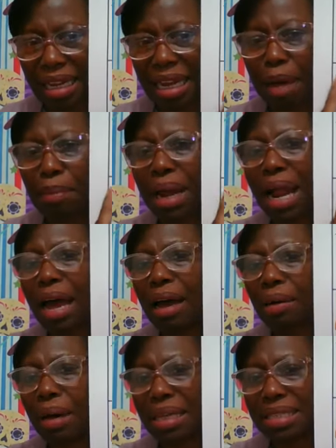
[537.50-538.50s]
La
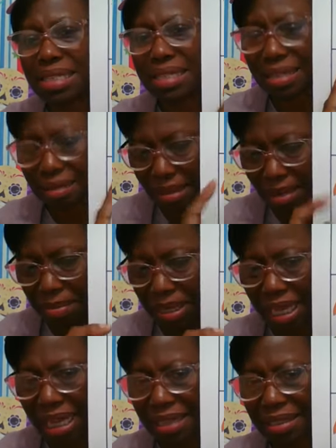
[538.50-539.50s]
Paraguas. Make
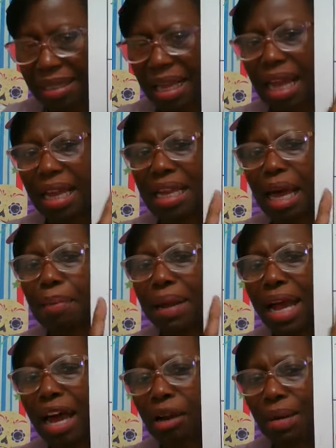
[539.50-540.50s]
a S. La
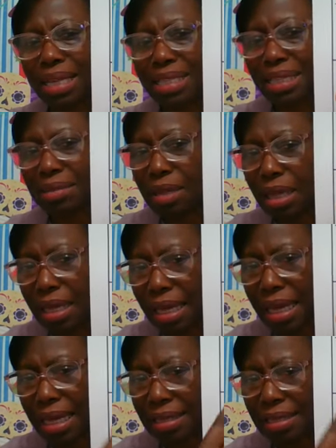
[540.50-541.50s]
Paraguas
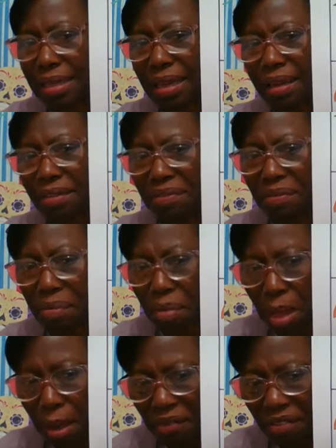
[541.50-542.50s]
es
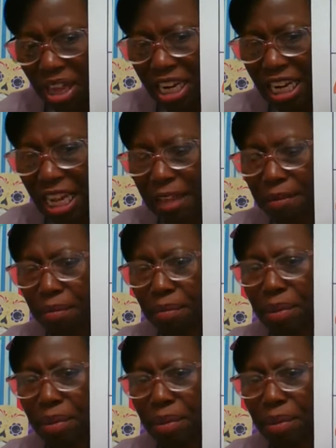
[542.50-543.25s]
verde,